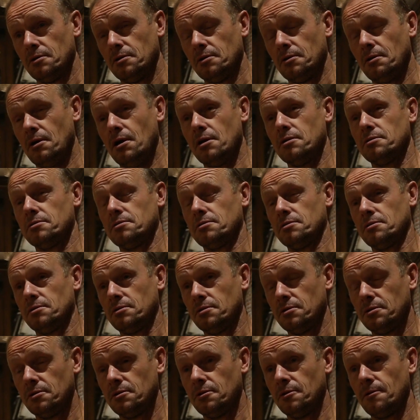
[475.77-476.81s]
Huh.
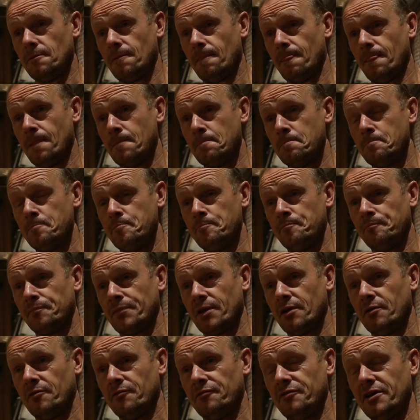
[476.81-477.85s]

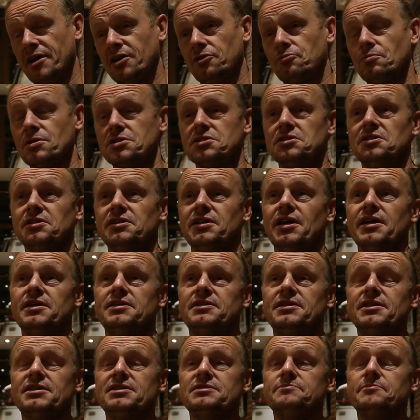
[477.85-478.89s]
I think it was in the
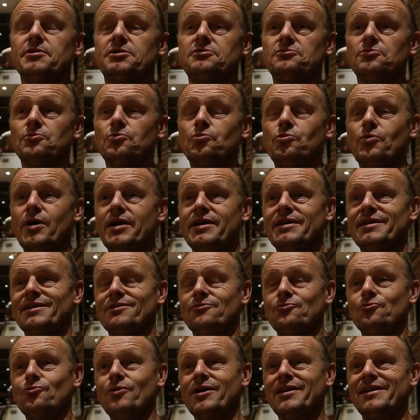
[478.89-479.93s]
80s, but
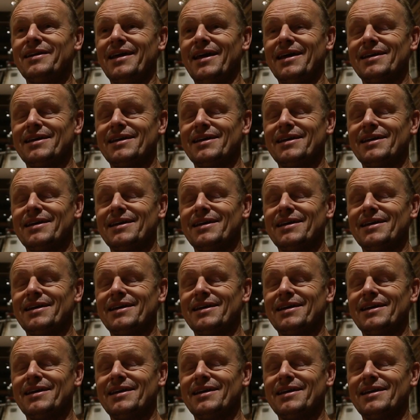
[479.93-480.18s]
when